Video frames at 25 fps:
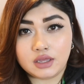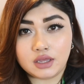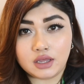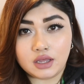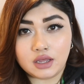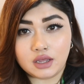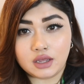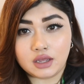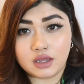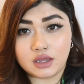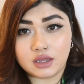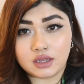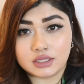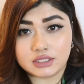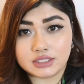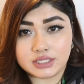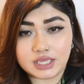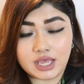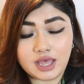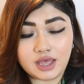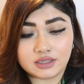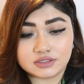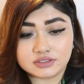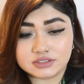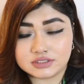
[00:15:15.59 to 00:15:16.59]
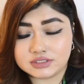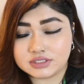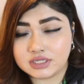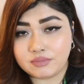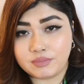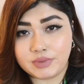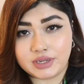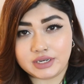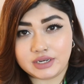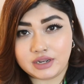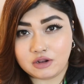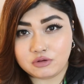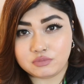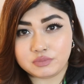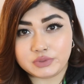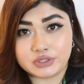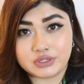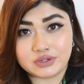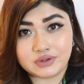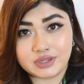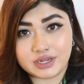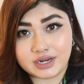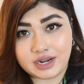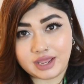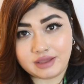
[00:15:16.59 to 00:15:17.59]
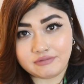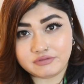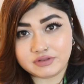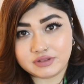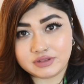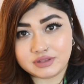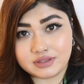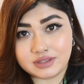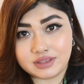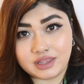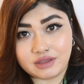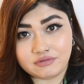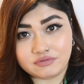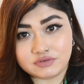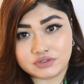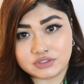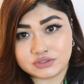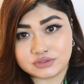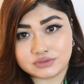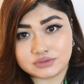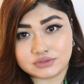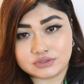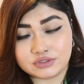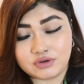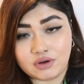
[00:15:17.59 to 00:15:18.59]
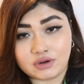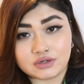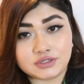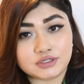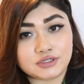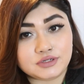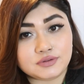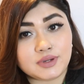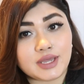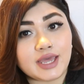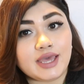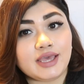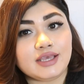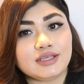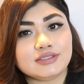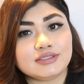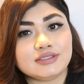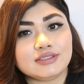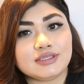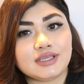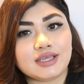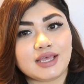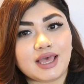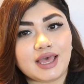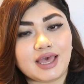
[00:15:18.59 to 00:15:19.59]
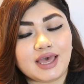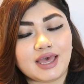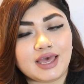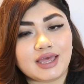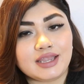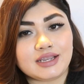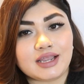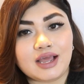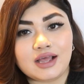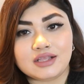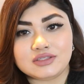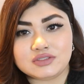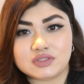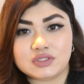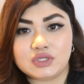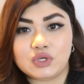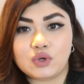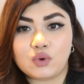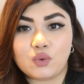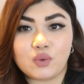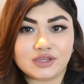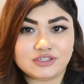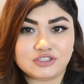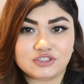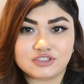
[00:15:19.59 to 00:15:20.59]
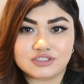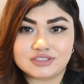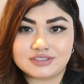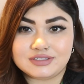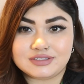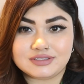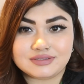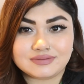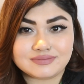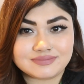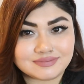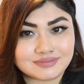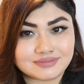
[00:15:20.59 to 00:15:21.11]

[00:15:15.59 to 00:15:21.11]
yeah, just comment down below and I will love to talk to you guys and answer your questions.